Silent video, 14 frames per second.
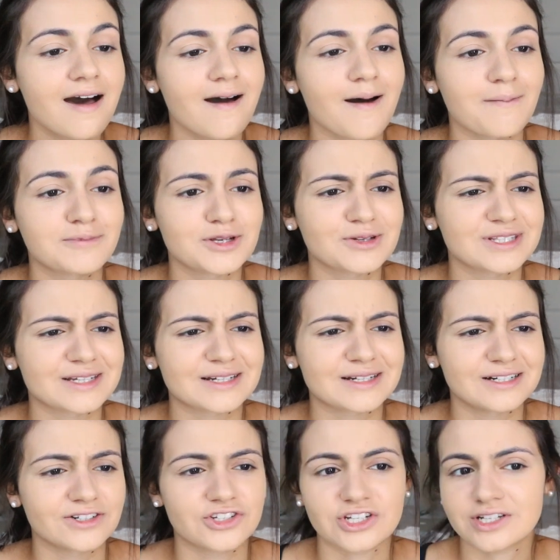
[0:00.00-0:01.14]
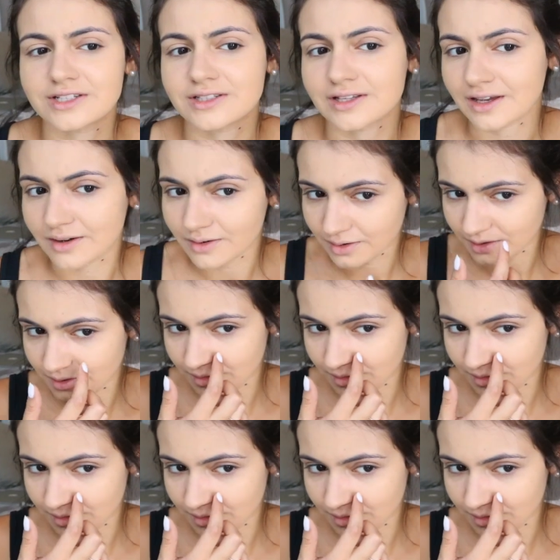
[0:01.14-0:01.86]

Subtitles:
So I was like, oh geez, like